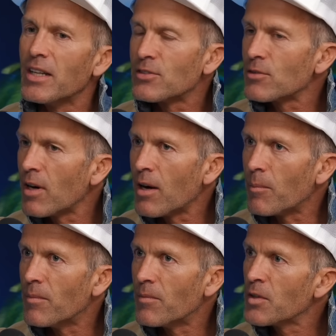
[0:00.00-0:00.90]
here's the
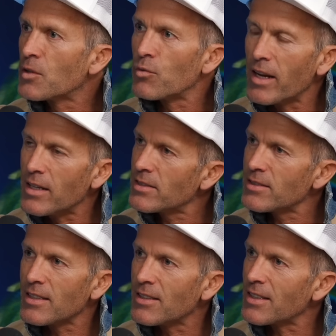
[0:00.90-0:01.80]
rub the greatest
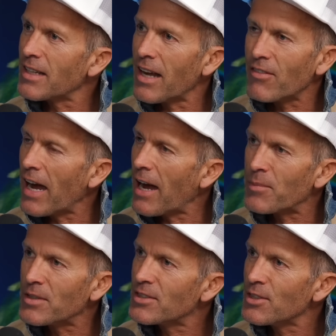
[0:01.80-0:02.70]
thing that can ever
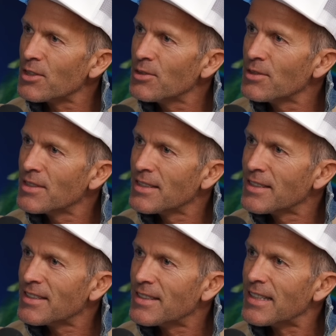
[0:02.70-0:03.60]
happen to you
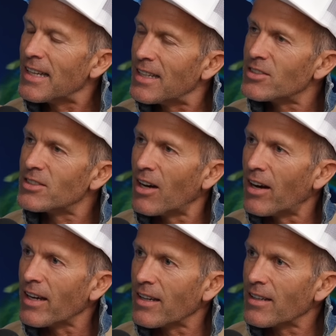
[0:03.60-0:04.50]
is
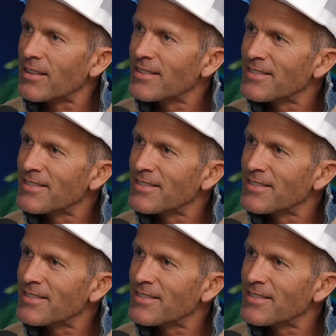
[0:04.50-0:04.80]
dying.